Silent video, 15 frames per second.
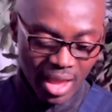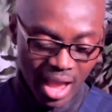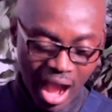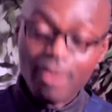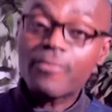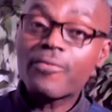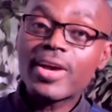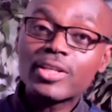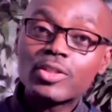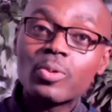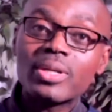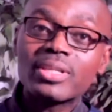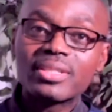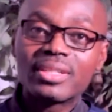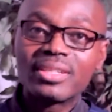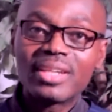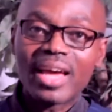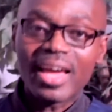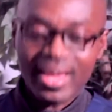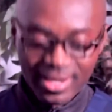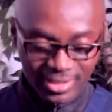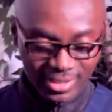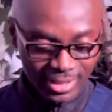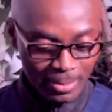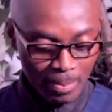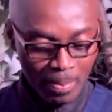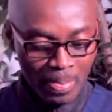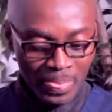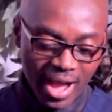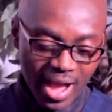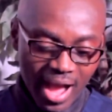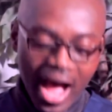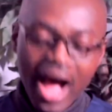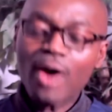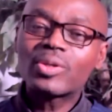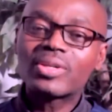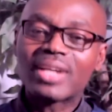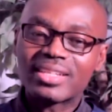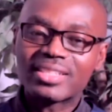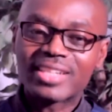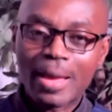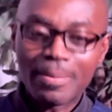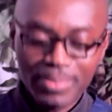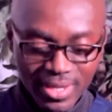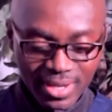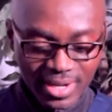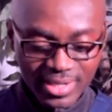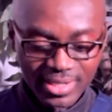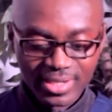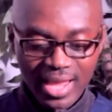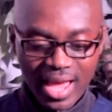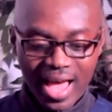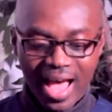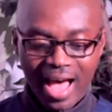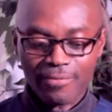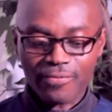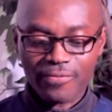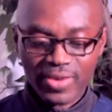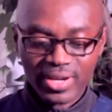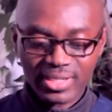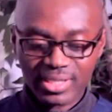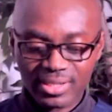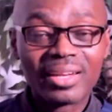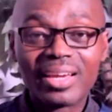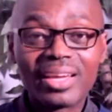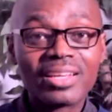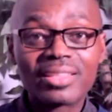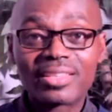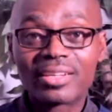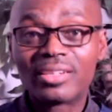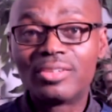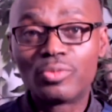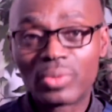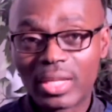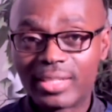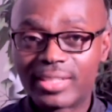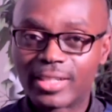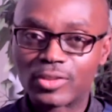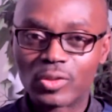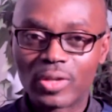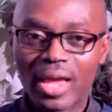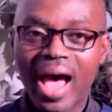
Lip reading: Our first question is, how does diabetes affect anything related to the